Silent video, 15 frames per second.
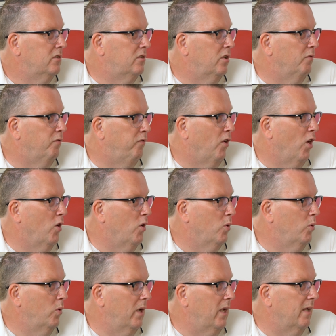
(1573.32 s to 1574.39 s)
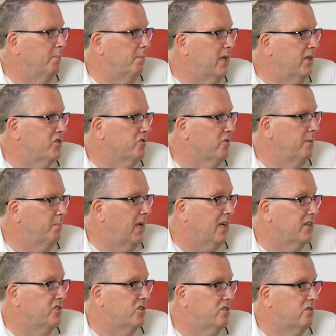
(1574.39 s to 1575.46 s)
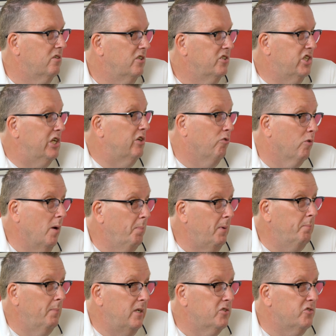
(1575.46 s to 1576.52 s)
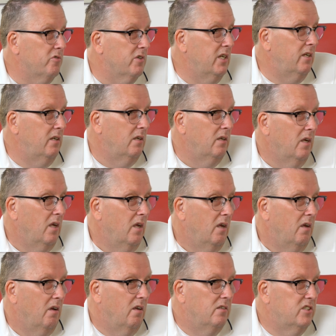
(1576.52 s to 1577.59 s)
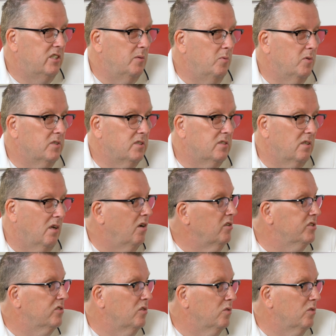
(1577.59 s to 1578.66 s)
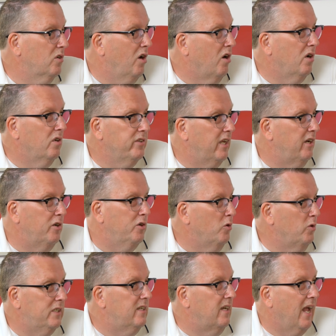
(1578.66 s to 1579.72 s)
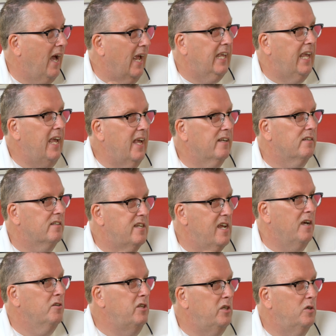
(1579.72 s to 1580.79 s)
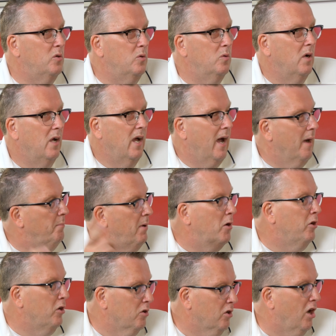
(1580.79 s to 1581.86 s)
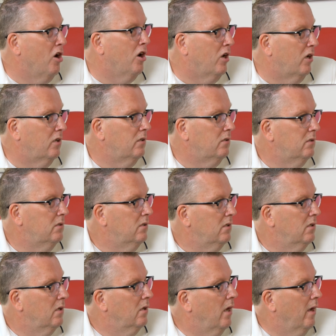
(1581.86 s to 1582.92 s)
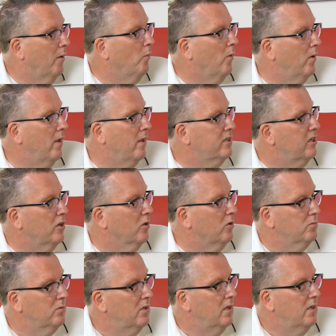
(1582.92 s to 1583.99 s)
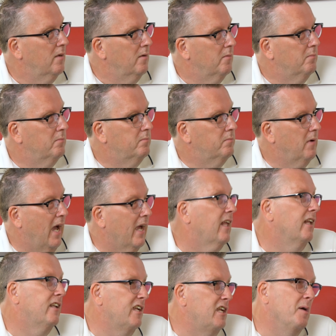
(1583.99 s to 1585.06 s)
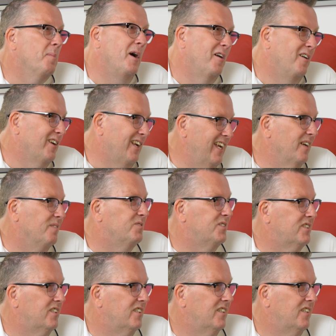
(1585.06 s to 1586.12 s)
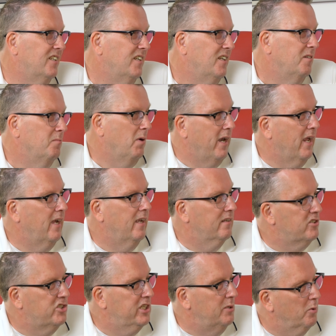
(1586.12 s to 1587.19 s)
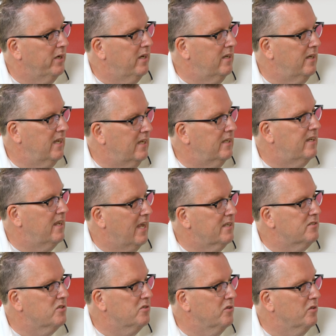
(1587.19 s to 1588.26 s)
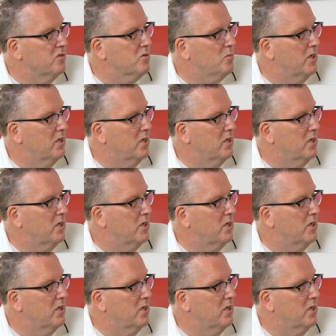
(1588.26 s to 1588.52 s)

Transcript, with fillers: to flow in ministry because she grew up in ministry and she was also called and anointed. I can't tell you about her call and what you know, I can tell you about her gifts. Yeah. But I she wouldn't need to answer those